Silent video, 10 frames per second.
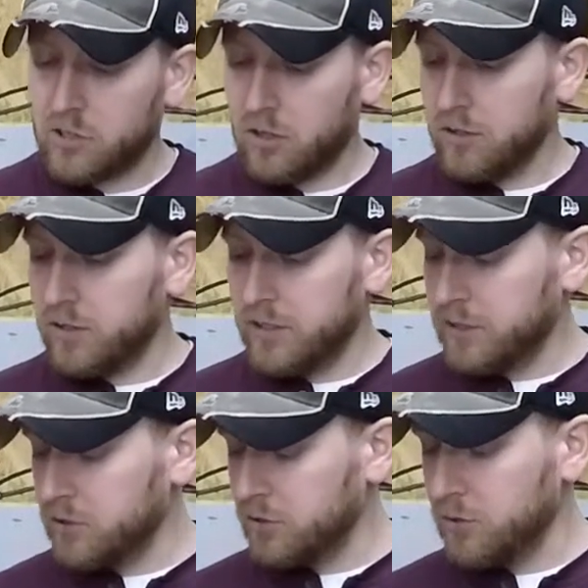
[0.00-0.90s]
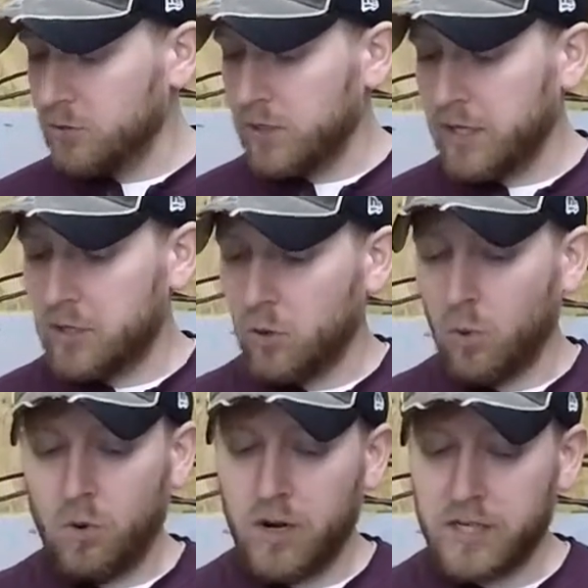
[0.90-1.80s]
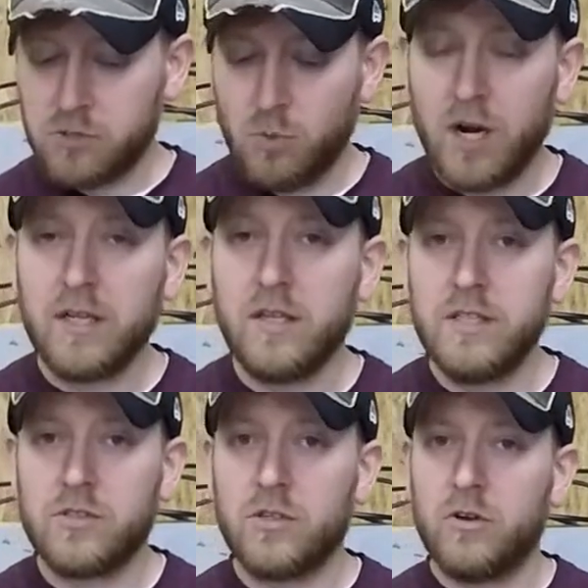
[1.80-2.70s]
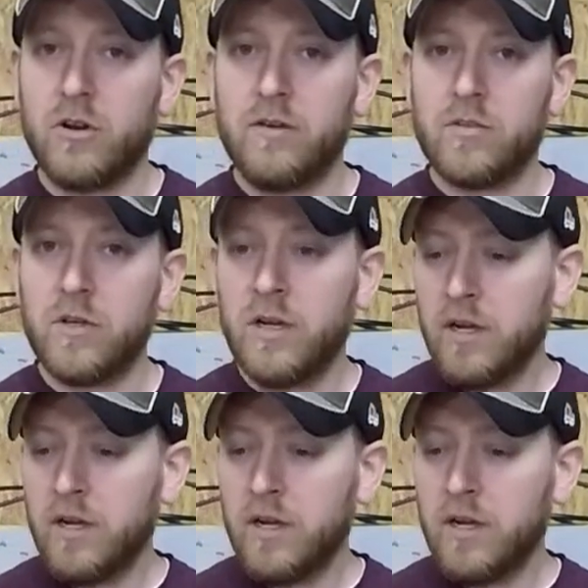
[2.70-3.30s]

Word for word: turned it into a Core X Y laser engraver.